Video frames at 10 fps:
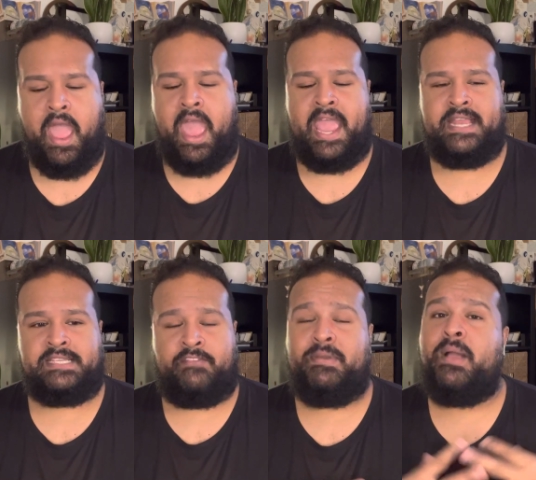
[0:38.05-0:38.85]
And
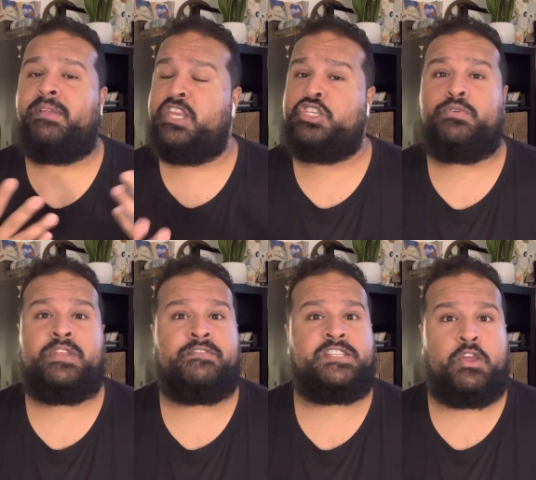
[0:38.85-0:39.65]
I've become an
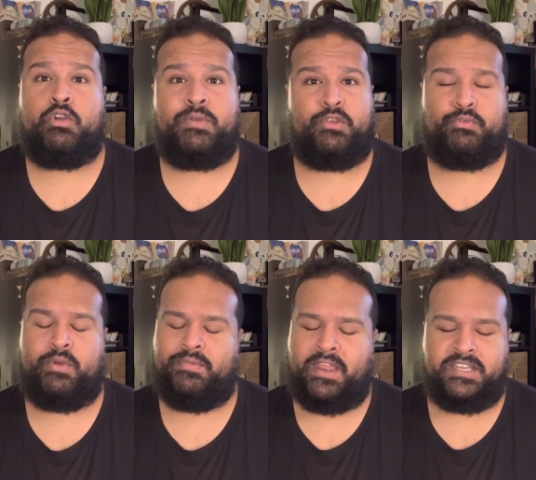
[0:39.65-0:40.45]
intuitive tarot reader
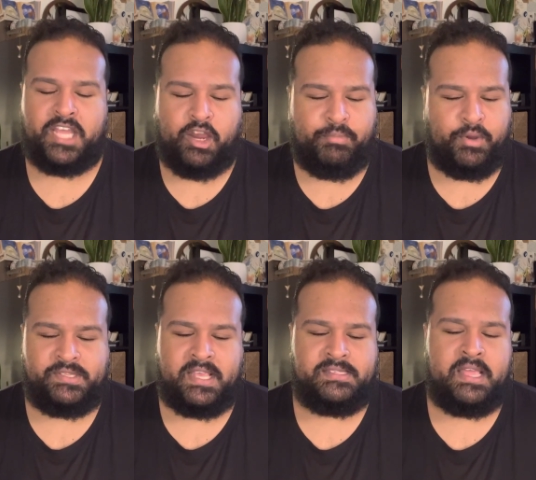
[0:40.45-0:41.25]
throughout that entire
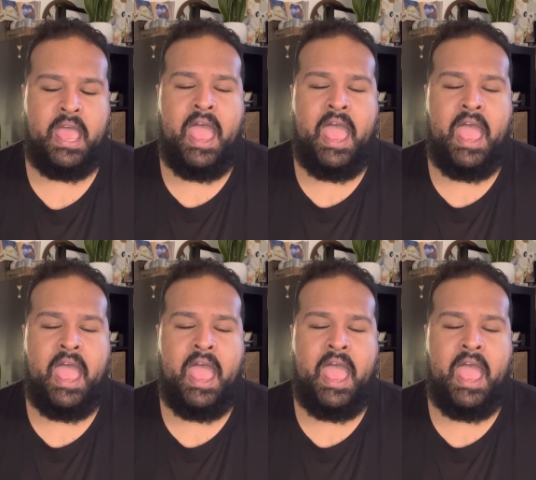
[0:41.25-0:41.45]
process.